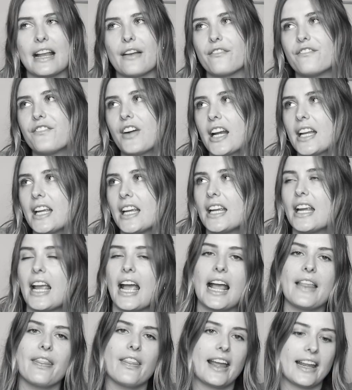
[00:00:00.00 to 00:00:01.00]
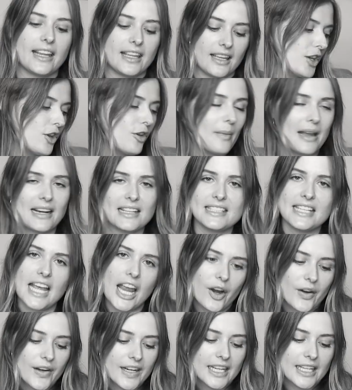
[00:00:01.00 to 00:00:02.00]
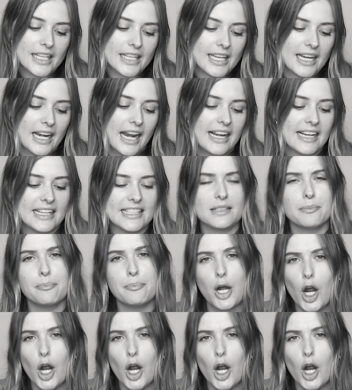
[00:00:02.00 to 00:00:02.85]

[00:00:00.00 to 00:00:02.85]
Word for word: and funny and like humanitarian and he's a